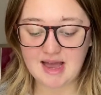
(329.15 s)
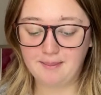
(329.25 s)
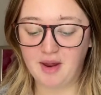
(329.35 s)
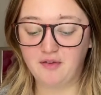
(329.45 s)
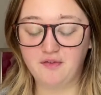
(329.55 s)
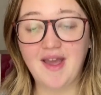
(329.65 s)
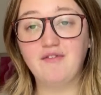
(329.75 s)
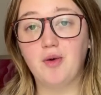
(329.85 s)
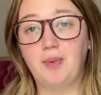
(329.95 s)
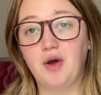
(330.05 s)
and my
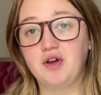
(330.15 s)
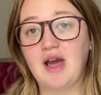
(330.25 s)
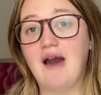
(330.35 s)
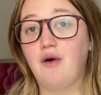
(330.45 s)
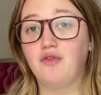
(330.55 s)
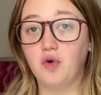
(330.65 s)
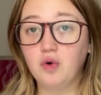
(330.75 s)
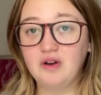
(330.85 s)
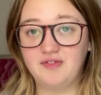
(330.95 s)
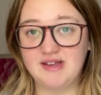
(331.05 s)
favourite book out of
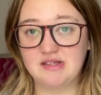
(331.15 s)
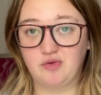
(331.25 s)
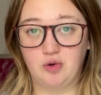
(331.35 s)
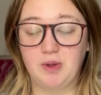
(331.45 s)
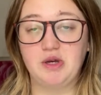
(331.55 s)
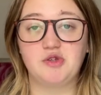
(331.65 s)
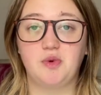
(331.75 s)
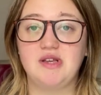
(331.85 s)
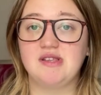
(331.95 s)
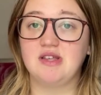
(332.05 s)
all of these four books was